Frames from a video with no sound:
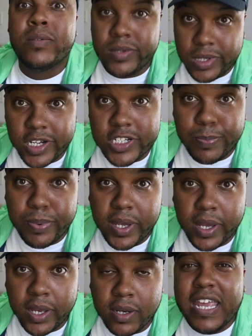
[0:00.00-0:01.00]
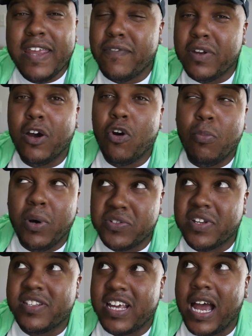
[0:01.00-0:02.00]
Suspect. Even though
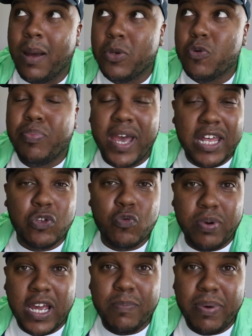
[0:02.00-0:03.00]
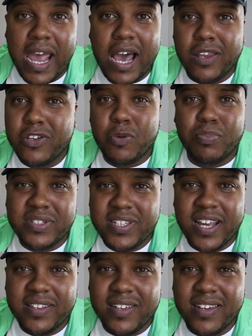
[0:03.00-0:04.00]
most of the time you pay through PayPal and you're
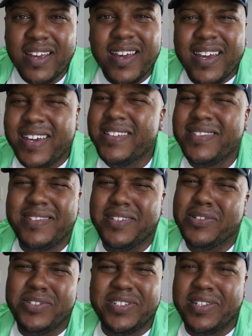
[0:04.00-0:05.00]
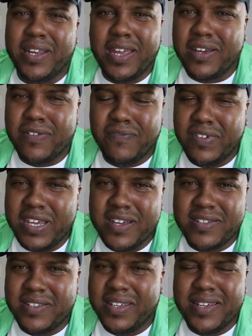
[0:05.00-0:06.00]
protected, it's still still just an
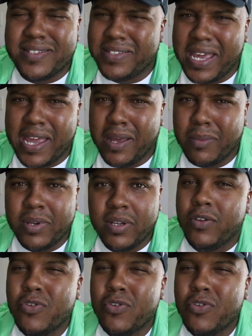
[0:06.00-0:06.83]
inconvenience to get scammed.